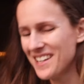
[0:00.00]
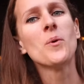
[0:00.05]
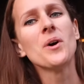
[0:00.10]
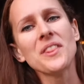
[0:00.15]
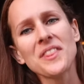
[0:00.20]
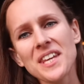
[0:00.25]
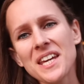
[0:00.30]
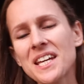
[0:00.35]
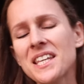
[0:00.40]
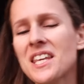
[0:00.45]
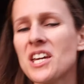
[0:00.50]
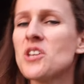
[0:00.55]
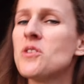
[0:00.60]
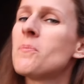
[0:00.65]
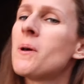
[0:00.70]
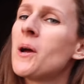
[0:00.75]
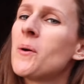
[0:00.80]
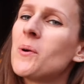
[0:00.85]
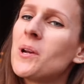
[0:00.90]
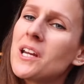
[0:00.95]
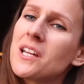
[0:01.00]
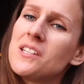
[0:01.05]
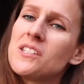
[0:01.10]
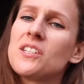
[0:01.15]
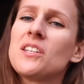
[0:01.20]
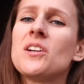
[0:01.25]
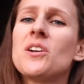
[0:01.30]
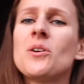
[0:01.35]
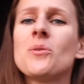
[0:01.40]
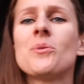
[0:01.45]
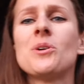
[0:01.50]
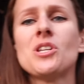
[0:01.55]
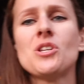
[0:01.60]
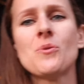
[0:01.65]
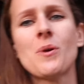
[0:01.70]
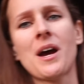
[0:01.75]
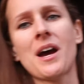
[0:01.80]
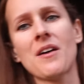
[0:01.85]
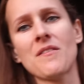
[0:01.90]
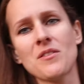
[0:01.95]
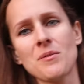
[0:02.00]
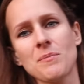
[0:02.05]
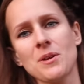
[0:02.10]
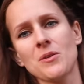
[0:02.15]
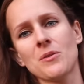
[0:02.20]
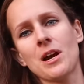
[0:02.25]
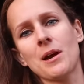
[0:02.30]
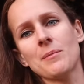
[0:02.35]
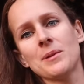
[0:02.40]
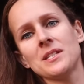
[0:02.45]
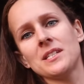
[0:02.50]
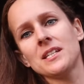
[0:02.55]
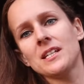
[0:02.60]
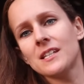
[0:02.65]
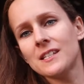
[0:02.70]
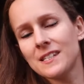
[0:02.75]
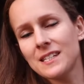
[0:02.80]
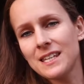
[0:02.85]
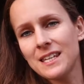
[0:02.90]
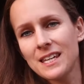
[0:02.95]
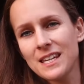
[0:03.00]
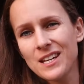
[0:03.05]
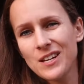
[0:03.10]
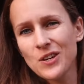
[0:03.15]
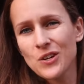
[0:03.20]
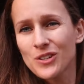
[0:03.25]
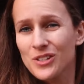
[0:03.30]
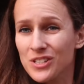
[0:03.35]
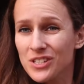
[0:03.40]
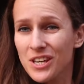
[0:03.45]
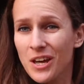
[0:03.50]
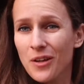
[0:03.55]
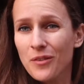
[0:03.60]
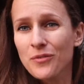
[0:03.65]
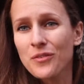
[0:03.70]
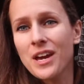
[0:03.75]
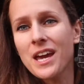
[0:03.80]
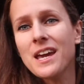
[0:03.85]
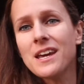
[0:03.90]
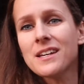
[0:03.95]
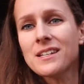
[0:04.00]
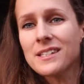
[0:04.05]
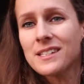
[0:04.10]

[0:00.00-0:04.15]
One thing that you might want to consider when you have meat rabbits is getting yourself a